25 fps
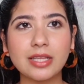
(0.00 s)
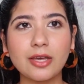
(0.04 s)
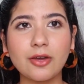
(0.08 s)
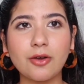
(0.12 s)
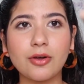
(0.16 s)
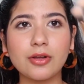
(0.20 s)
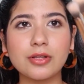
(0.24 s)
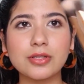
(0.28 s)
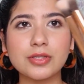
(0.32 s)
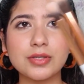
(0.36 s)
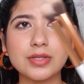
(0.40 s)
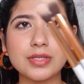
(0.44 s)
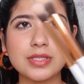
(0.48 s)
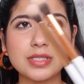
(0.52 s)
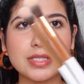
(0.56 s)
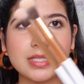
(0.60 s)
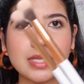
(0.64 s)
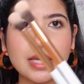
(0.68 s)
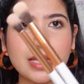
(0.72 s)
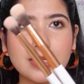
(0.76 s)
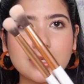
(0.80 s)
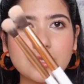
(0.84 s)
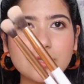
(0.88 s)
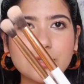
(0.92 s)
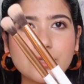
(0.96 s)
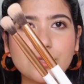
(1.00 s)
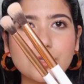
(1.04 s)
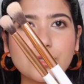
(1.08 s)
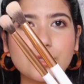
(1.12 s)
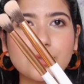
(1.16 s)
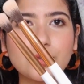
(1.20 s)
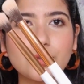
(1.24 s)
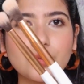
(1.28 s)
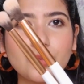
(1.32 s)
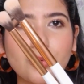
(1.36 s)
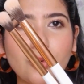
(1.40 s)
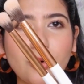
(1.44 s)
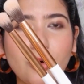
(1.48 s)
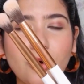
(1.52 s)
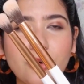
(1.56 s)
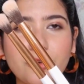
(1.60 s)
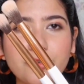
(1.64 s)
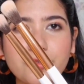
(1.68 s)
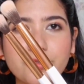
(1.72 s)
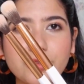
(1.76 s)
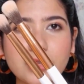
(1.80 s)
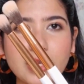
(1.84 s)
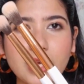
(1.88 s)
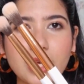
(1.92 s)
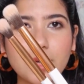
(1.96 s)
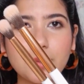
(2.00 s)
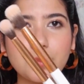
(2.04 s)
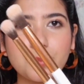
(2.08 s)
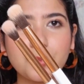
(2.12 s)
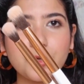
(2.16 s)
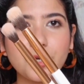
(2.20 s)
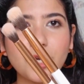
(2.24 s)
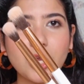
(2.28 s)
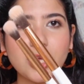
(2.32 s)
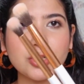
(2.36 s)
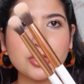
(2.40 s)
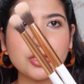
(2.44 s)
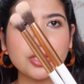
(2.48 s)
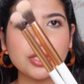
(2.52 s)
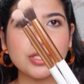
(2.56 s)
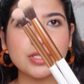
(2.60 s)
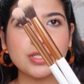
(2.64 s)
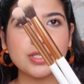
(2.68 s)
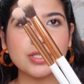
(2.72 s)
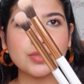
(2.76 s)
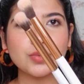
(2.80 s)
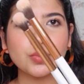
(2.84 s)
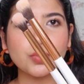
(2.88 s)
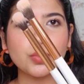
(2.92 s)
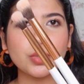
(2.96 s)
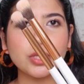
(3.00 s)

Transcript: They also sent two of their brushes,